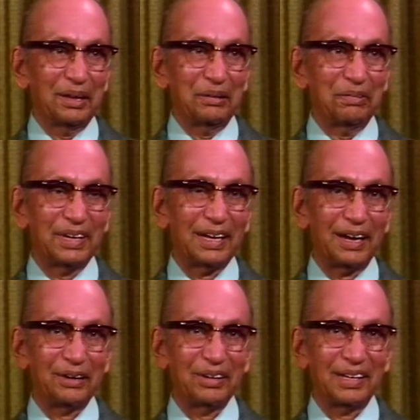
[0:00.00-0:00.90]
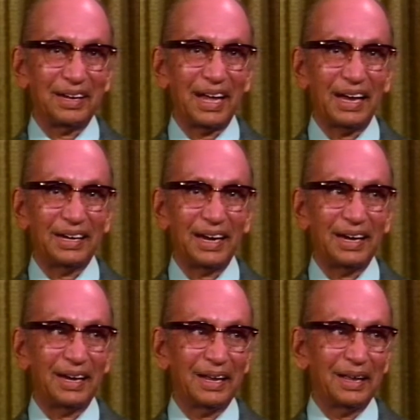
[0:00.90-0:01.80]
Fisher on his right
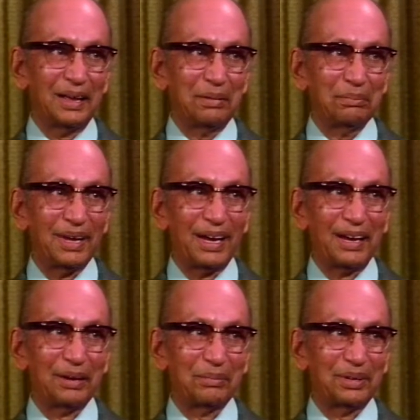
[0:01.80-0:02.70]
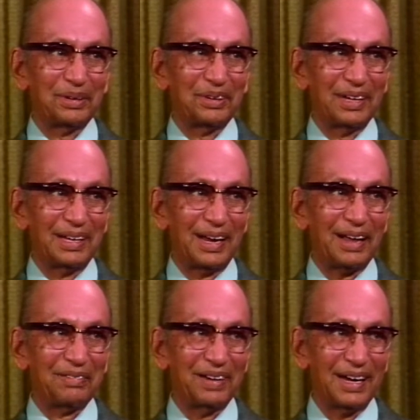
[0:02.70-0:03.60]
hand, Mahalanobis on his
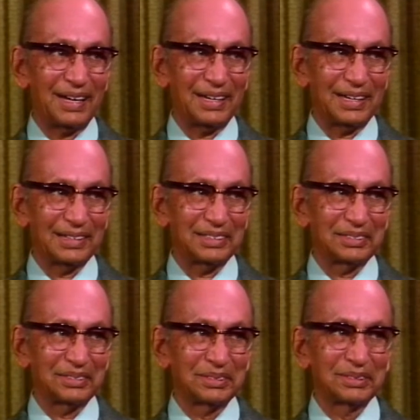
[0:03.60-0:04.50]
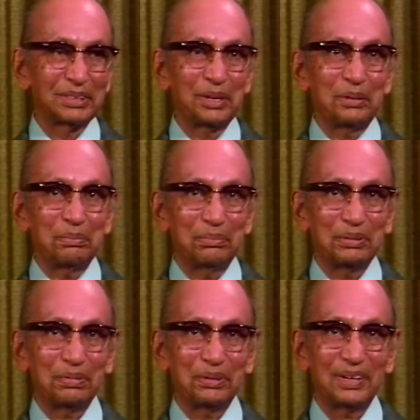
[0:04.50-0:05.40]
left hand.
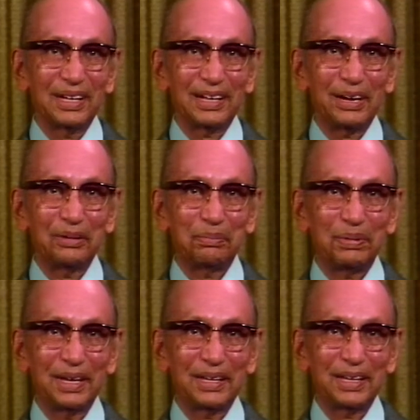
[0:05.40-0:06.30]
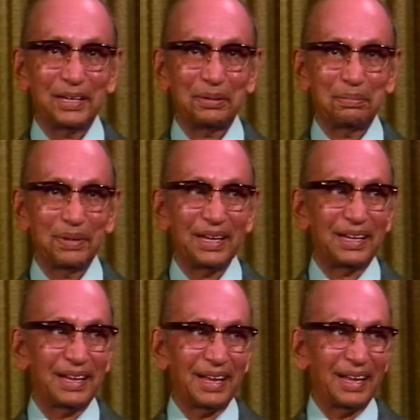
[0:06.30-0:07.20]
Before the Crown Prince's speech
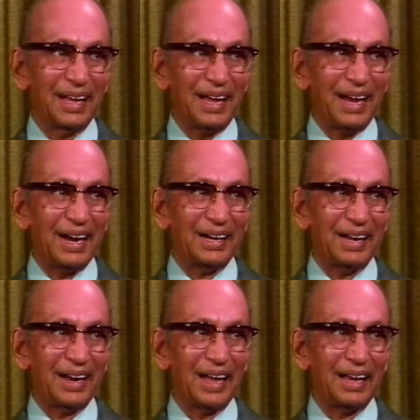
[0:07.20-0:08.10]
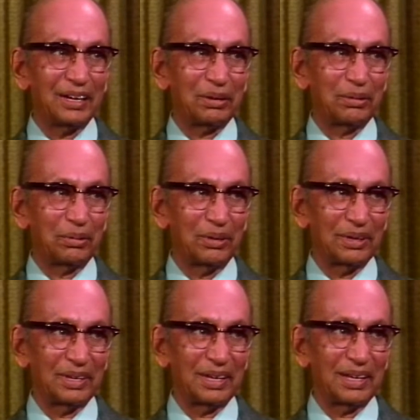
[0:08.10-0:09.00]
and the last
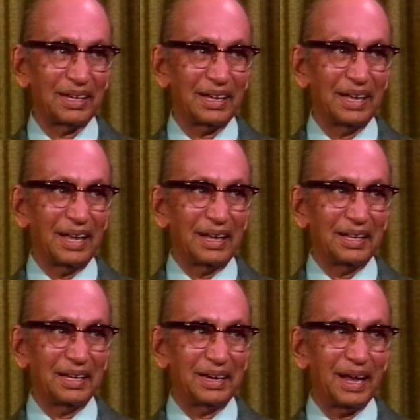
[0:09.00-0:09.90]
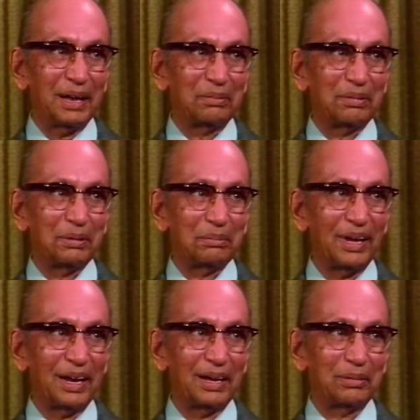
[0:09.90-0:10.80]
course, the time for
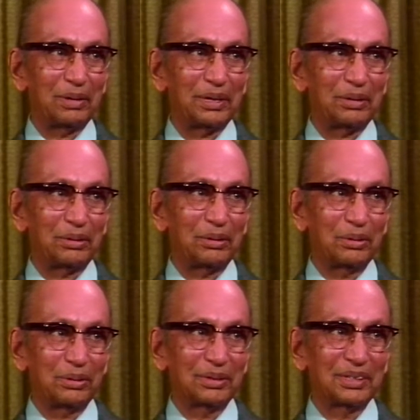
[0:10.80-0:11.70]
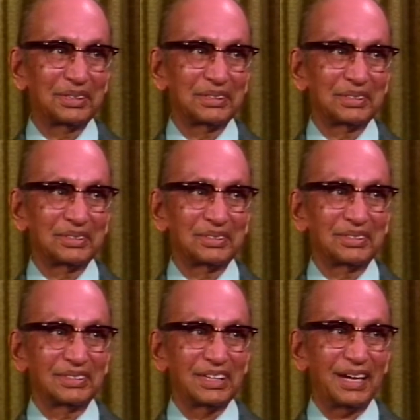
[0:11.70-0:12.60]
Mahalanobis to go
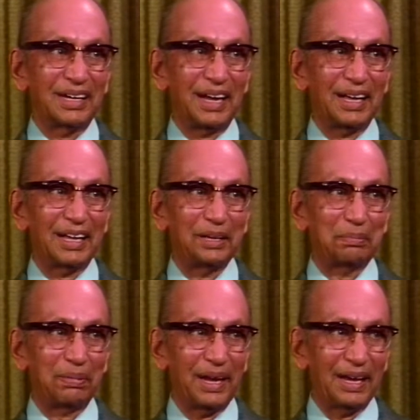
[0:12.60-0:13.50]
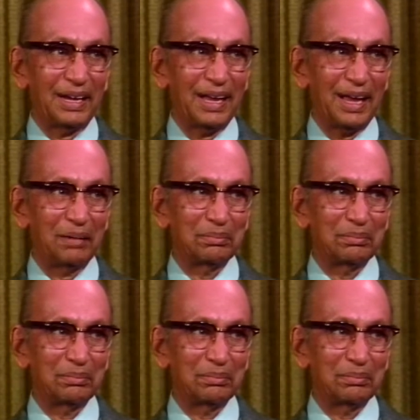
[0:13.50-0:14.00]
and take his plane came.